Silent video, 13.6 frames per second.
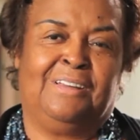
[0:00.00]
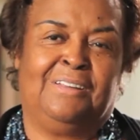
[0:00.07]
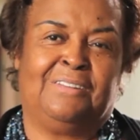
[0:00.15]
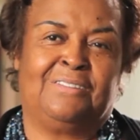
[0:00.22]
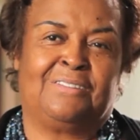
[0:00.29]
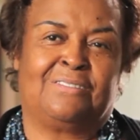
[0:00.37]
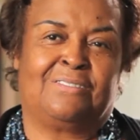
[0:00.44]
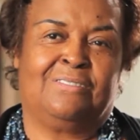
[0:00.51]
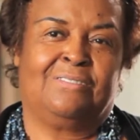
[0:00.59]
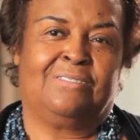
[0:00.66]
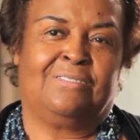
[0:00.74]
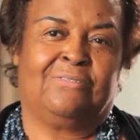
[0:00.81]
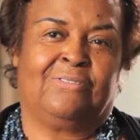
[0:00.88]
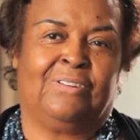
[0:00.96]
he had this
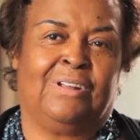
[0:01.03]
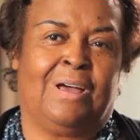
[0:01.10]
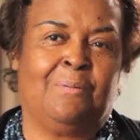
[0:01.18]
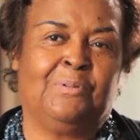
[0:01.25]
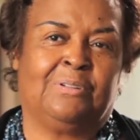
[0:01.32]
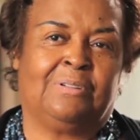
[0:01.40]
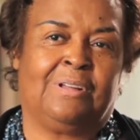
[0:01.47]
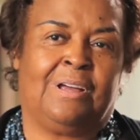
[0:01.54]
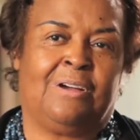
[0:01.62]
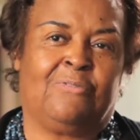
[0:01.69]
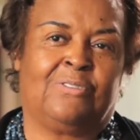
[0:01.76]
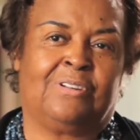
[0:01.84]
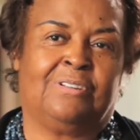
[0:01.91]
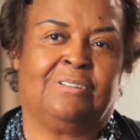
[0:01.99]
phenomenal
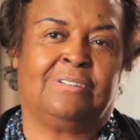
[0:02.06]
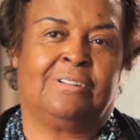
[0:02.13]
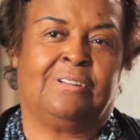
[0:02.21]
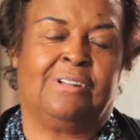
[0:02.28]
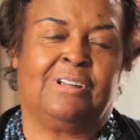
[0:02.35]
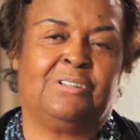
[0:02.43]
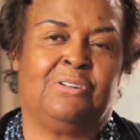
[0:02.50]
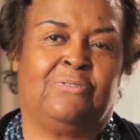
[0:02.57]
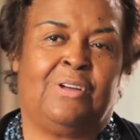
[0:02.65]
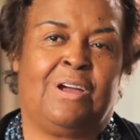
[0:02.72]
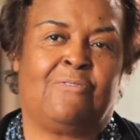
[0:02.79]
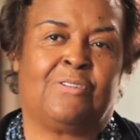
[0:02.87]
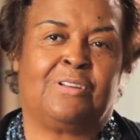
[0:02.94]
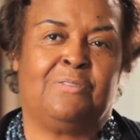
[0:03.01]
Africa, collection of
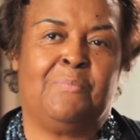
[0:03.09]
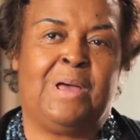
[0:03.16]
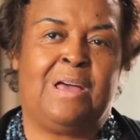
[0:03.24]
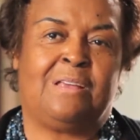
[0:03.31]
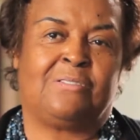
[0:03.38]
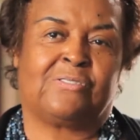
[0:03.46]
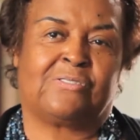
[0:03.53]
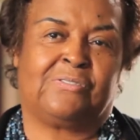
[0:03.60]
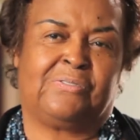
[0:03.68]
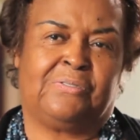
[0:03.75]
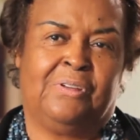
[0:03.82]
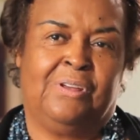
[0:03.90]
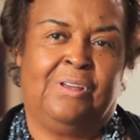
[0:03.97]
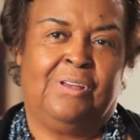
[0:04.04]
African
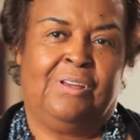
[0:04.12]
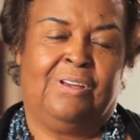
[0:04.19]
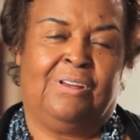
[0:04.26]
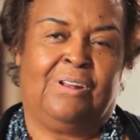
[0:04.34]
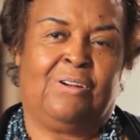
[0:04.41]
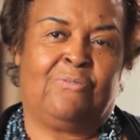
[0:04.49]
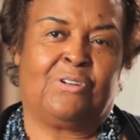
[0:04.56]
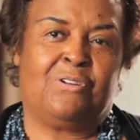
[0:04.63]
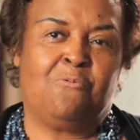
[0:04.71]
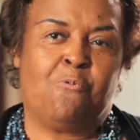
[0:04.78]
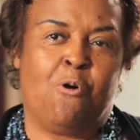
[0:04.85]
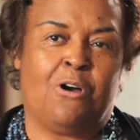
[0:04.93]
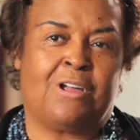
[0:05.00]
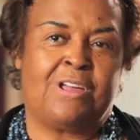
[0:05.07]
masks and
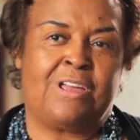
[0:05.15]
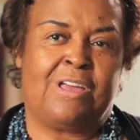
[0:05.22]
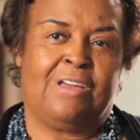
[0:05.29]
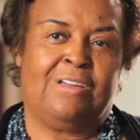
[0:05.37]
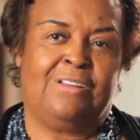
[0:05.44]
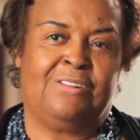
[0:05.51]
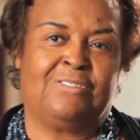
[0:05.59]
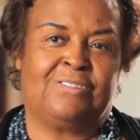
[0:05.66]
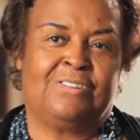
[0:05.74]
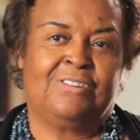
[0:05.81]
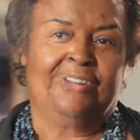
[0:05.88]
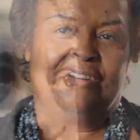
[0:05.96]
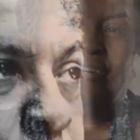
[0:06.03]
African walking canes.